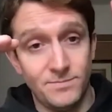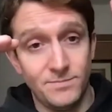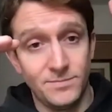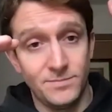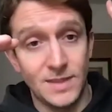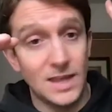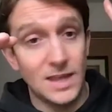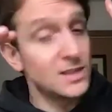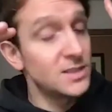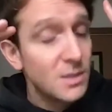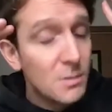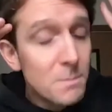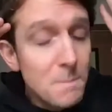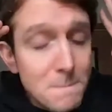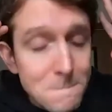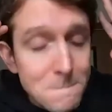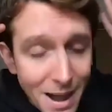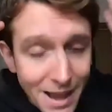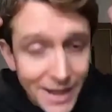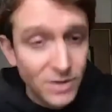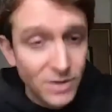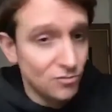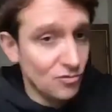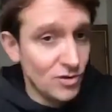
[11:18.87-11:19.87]
That's the
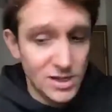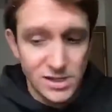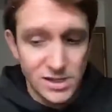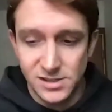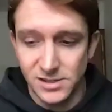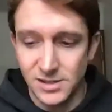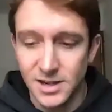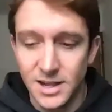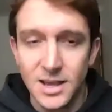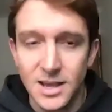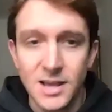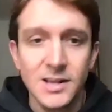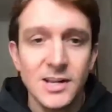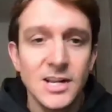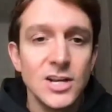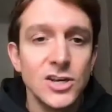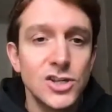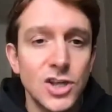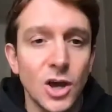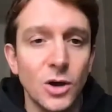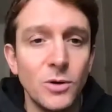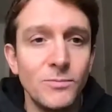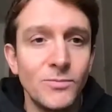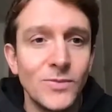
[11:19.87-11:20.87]
main reason.
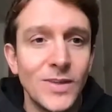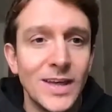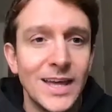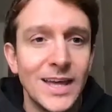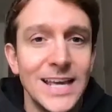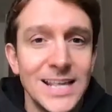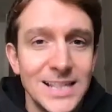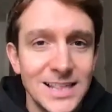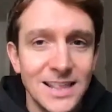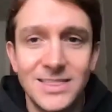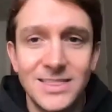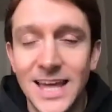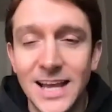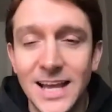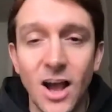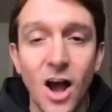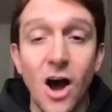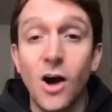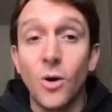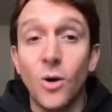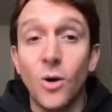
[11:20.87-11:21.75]
So here's the thing. Our